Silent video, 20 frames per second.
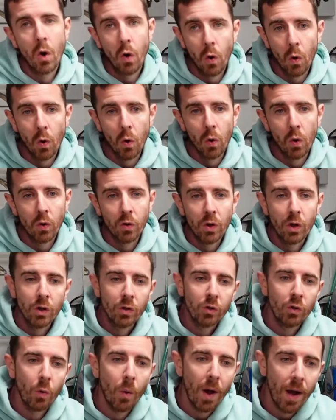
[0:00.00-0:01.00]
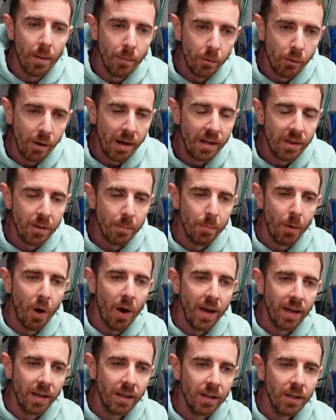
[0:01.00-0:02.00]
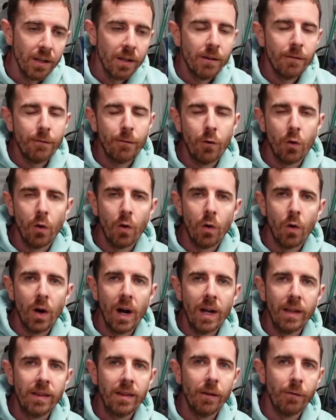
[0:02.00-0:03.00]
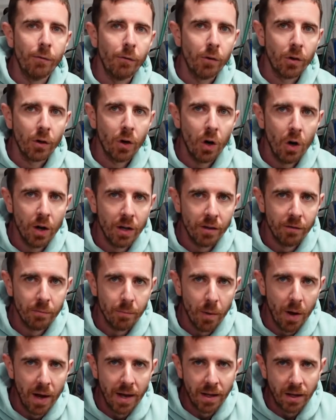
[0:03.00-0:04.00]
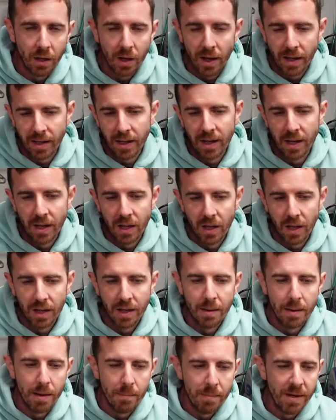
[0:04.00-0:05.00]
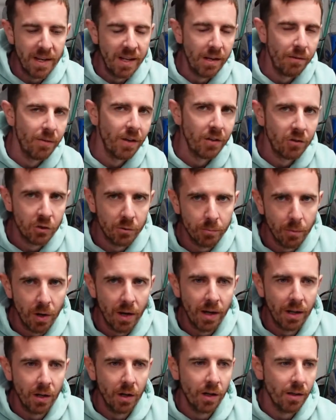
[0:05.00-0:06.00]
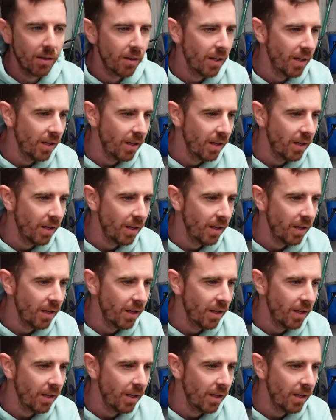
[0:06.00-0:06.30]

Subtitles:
Or do I upgrade the bike for a different kind of bike, like a mini adventure bike, like the